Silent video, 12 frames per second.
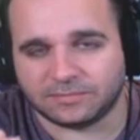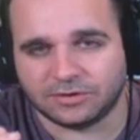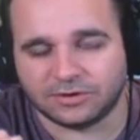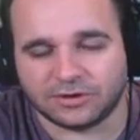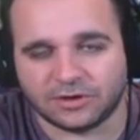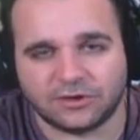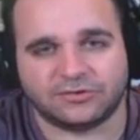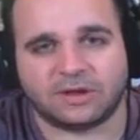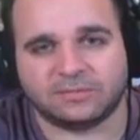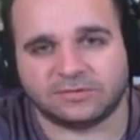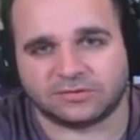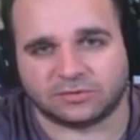No
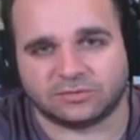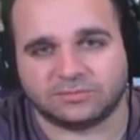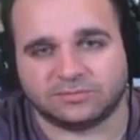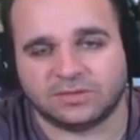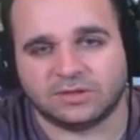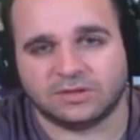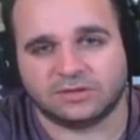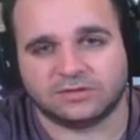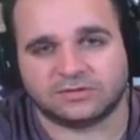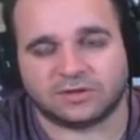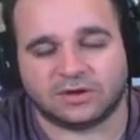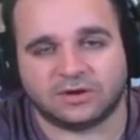dramas at all.
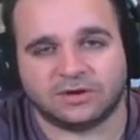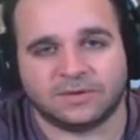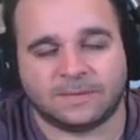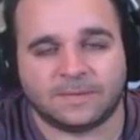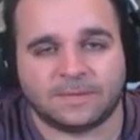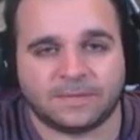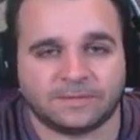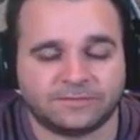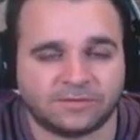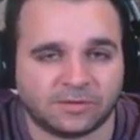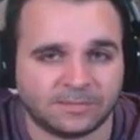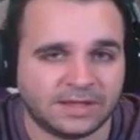So,
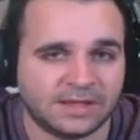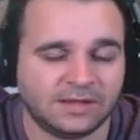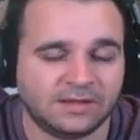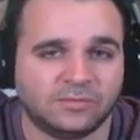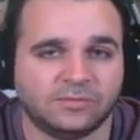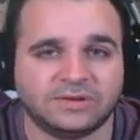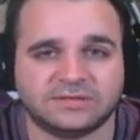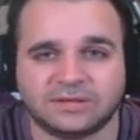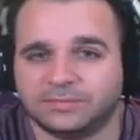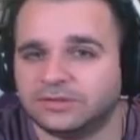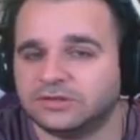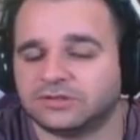from here, we're
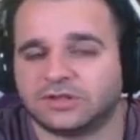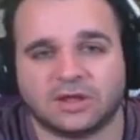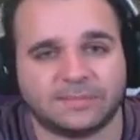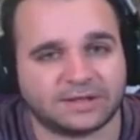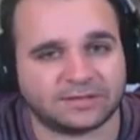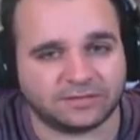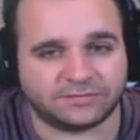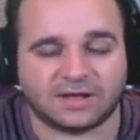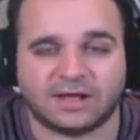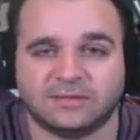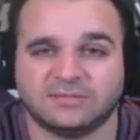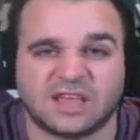simply just going to go back to the
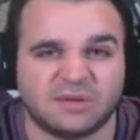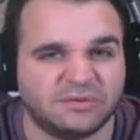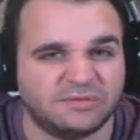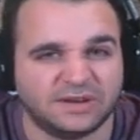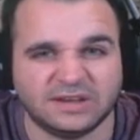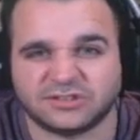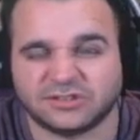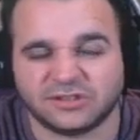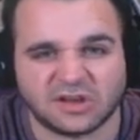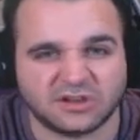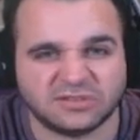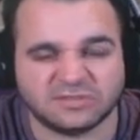farm, say we finished the
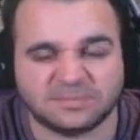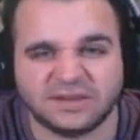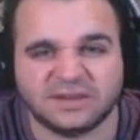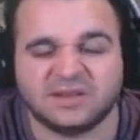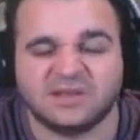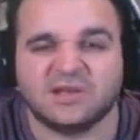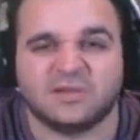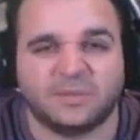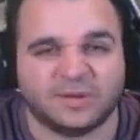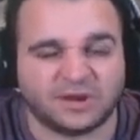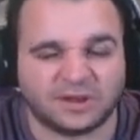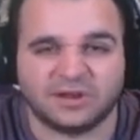ghost bit. We're
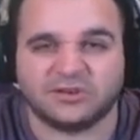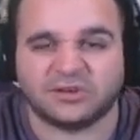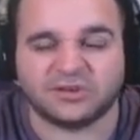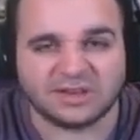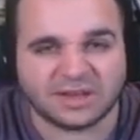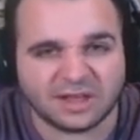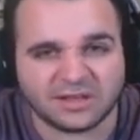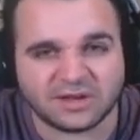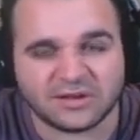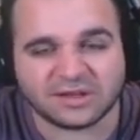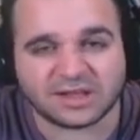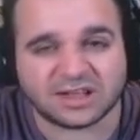going to go Don Diego
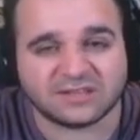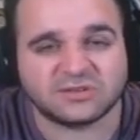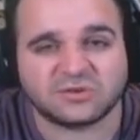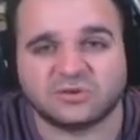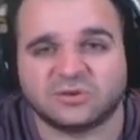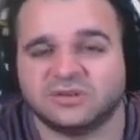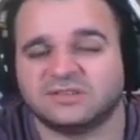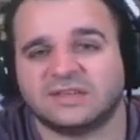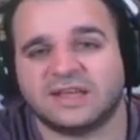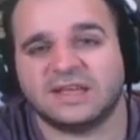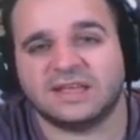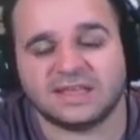and Kazakor and
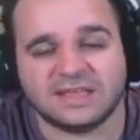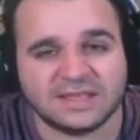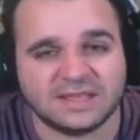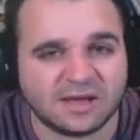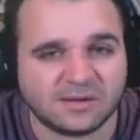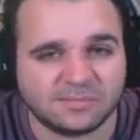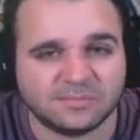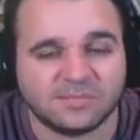say, yep,